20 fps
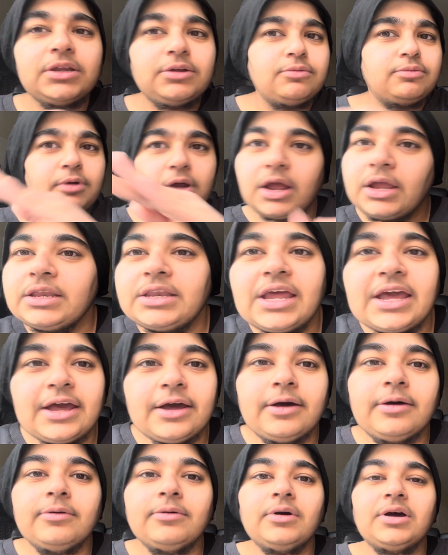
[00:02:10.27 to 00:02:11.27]
right
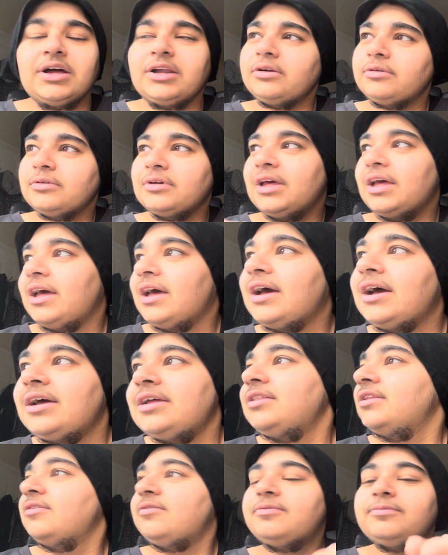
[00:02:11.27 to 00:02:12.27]
now, I don't care,
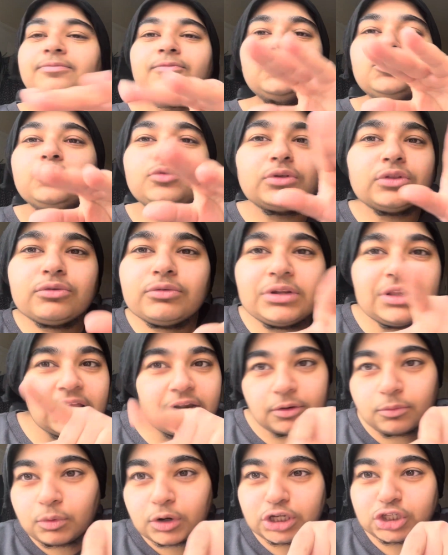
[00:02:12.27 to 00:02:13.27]
the 2 or 3 that are
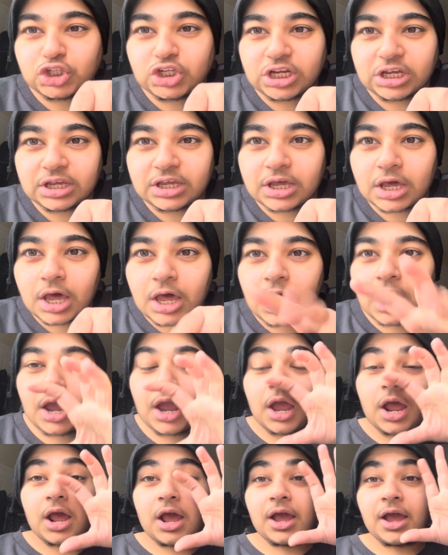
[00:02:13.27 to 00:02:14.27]
watching,
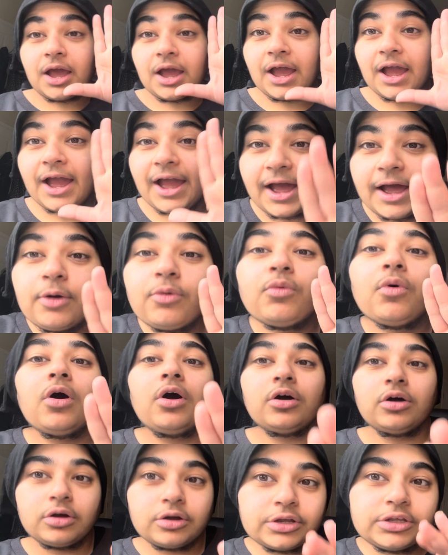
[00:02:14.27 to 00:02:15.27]
how
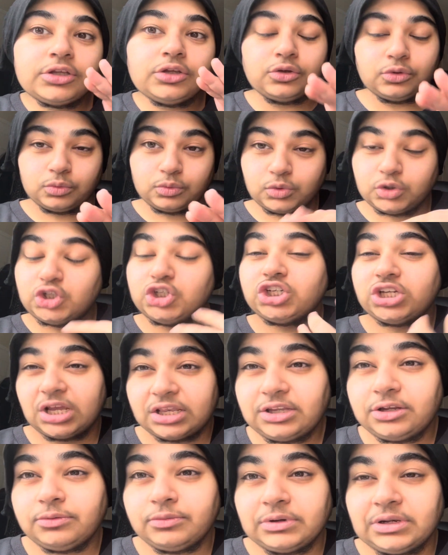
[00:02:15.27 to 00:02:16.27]
are you
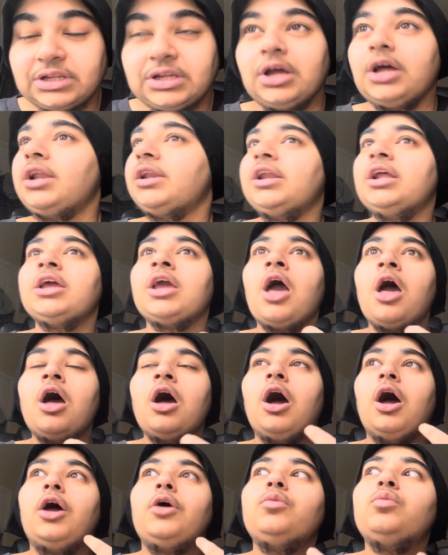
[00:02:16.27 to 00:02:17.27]
genuinely? And like,
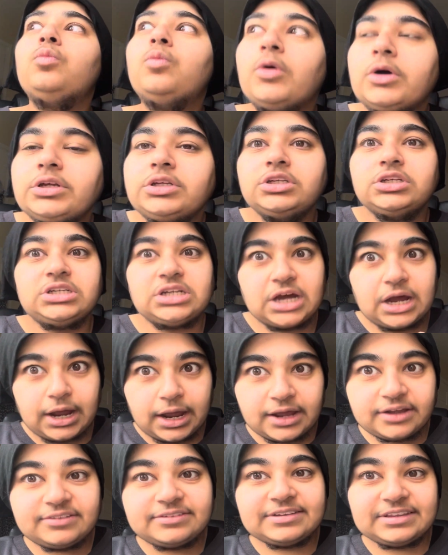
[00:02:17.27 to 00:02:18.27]
I want you to
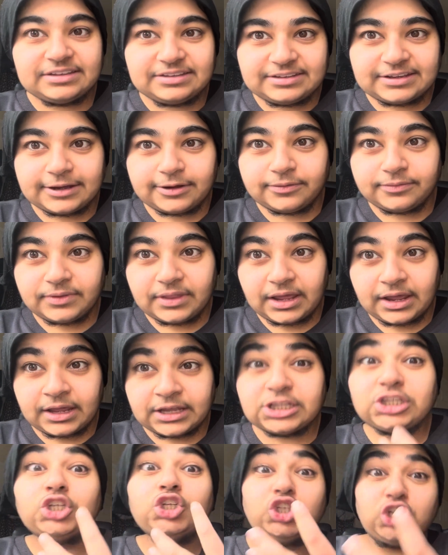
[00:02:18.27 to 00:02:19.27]
ask yourself that
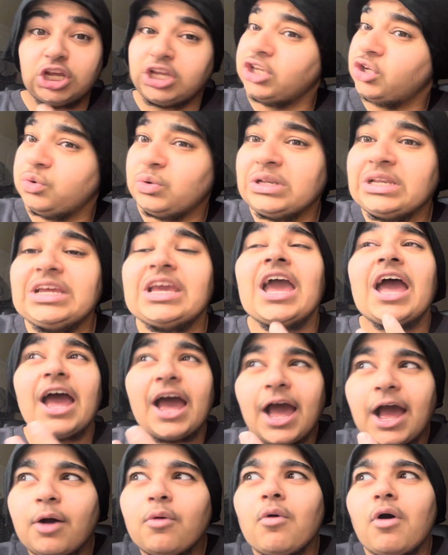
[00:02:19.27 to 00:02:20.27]
genuinely.
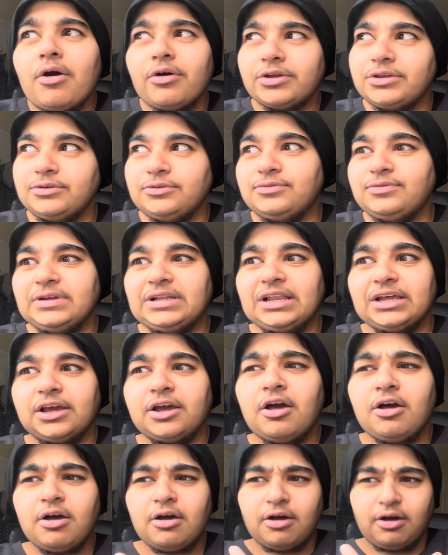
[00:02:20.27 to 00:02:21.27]
How are you feeling?
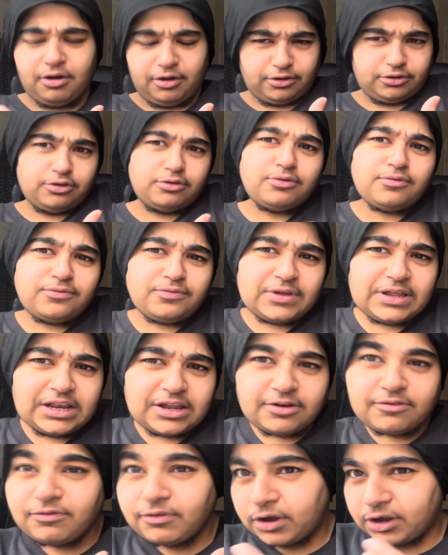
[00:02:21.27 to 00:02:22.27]
Are you
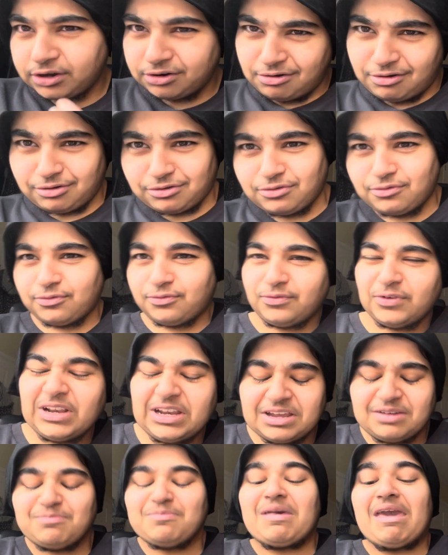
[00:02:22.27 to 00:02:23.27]
feeling fine? Are you
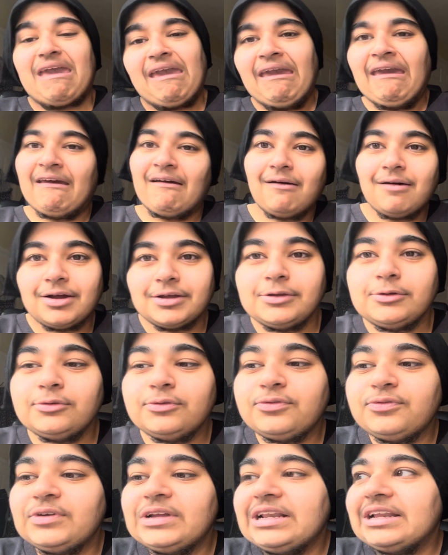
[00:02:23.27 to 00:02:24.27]
feeling meh? Are you
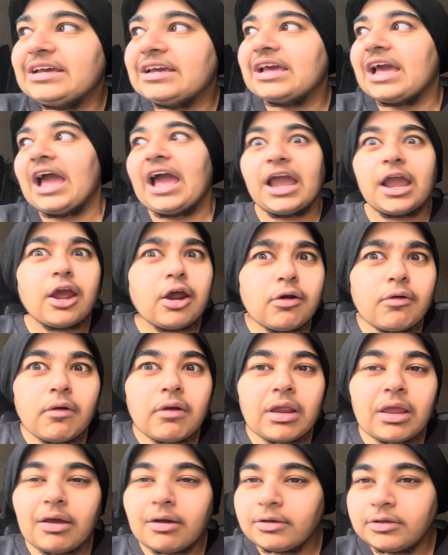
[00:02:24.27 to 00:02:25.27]
feeling
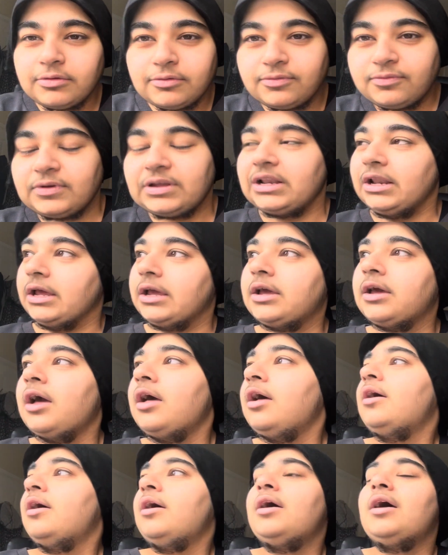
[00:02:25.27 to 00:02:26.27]
angry? Are you feeling
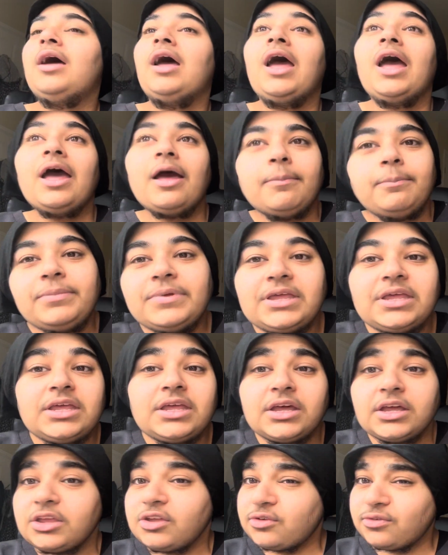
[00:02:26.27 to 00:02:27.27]
happy?
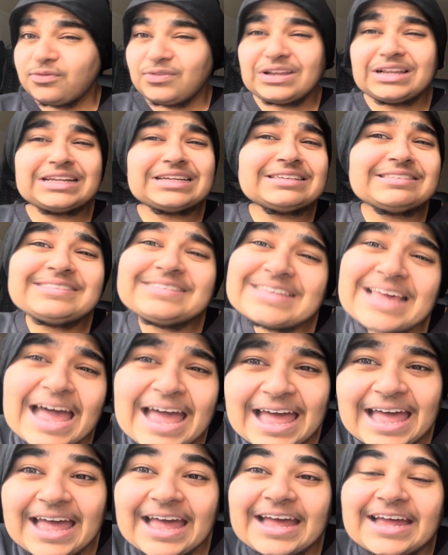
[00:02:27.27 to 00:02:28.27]
Are you feeling
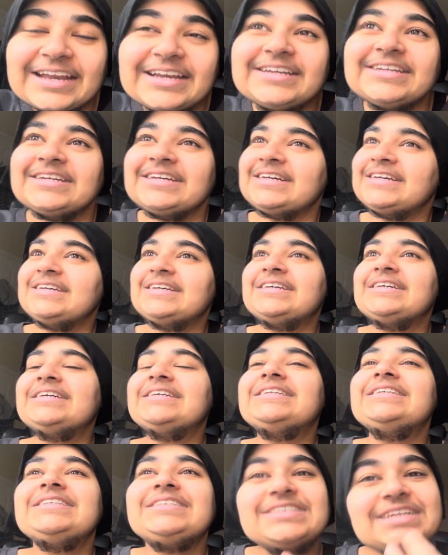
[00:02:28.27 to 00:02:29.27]
sad?
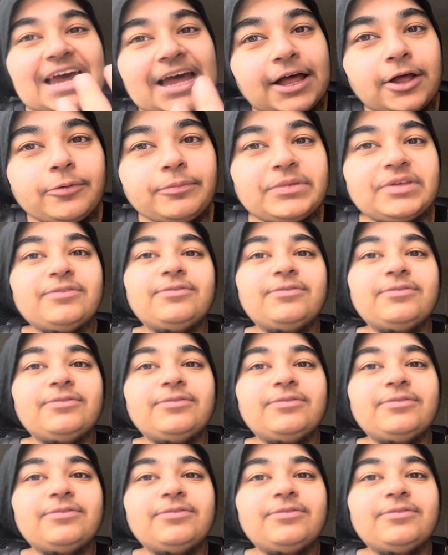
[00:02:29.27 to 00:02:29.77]
Tell me.